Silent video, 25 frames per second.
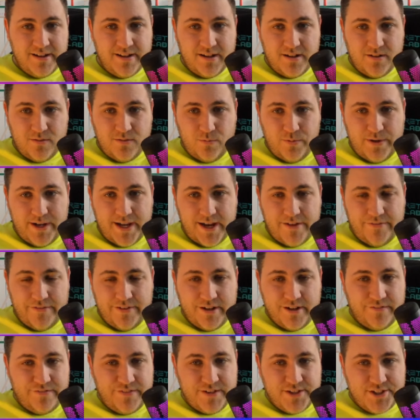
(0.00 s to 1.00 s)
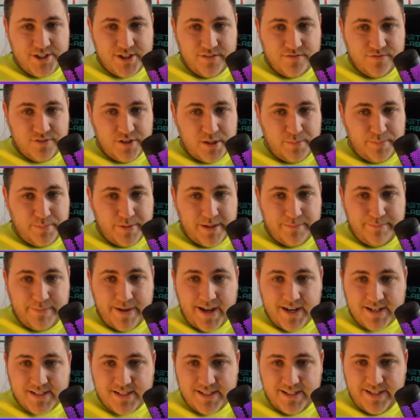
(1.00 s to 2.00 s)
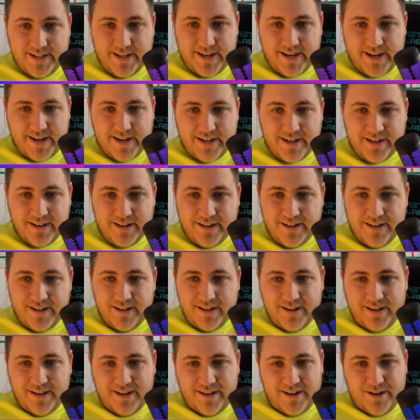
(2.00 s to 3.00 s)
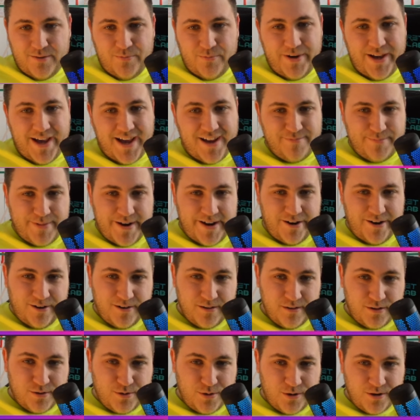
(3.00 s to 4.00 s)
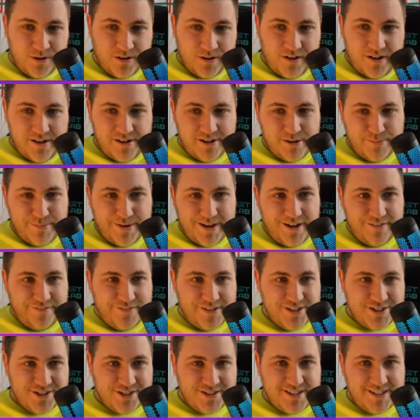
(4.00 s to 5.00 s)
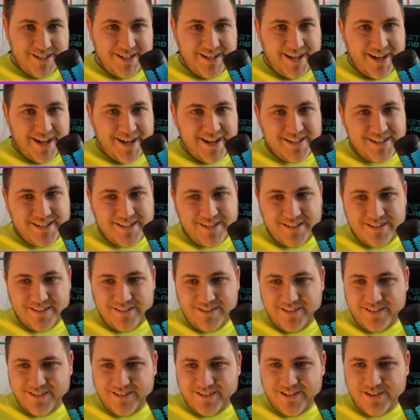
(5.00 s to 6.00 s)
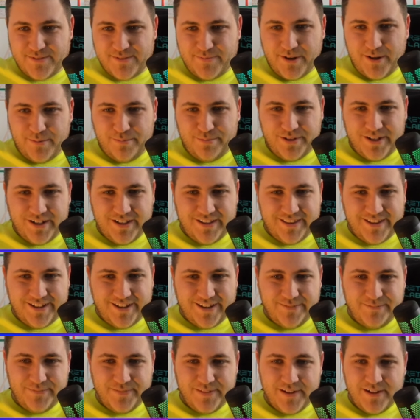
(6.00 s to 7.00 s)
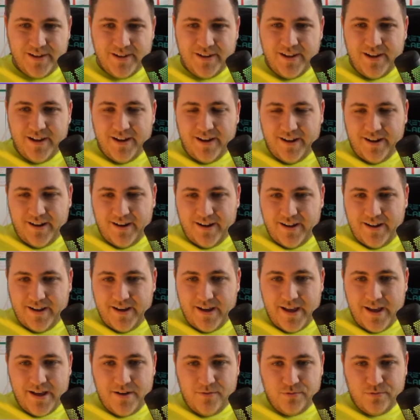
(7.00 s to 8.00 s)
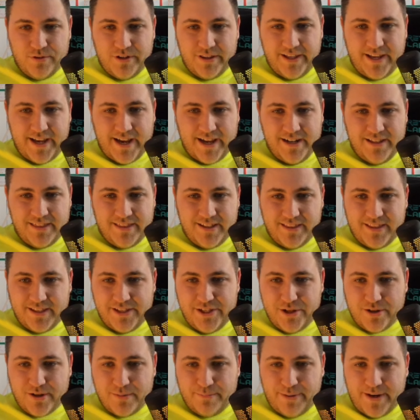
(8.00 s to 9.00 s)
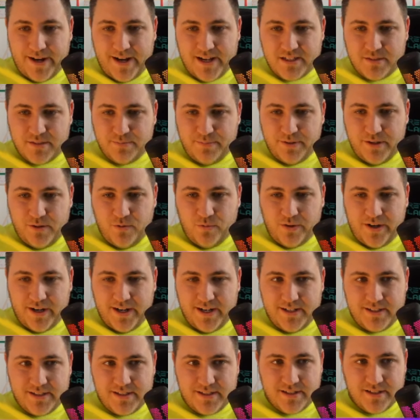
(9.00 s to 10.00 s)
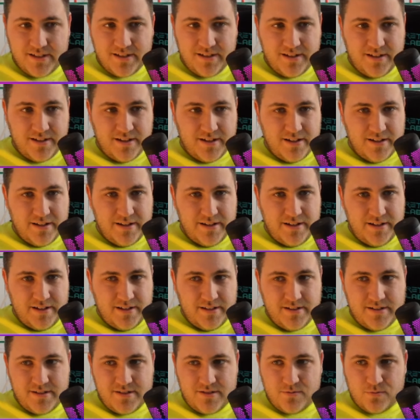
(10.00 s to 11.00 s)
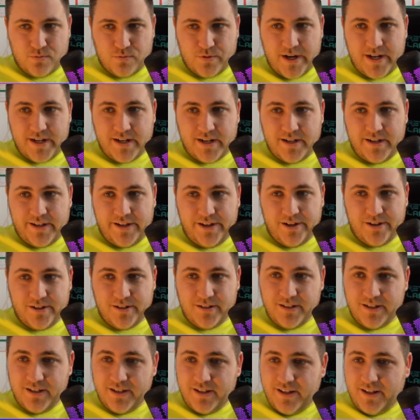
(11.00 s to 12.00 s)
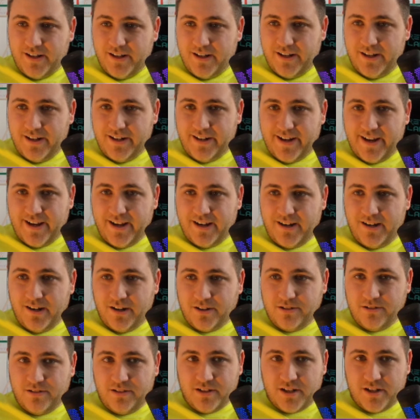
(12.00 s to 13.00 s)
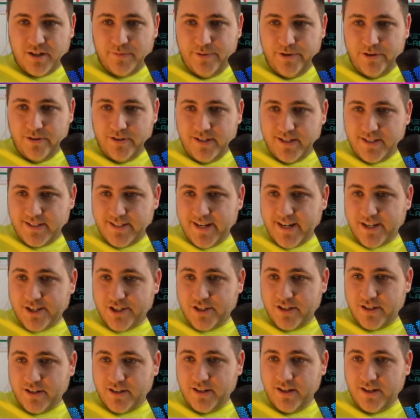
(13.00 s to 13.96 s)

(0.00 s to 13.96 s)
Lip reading: We have an efficient free-to-play maxing guide. We have my hardcore Iron Man efficiency guides, just a small plug there. And really anything that you can possibly want is right in here. Again, under the community section,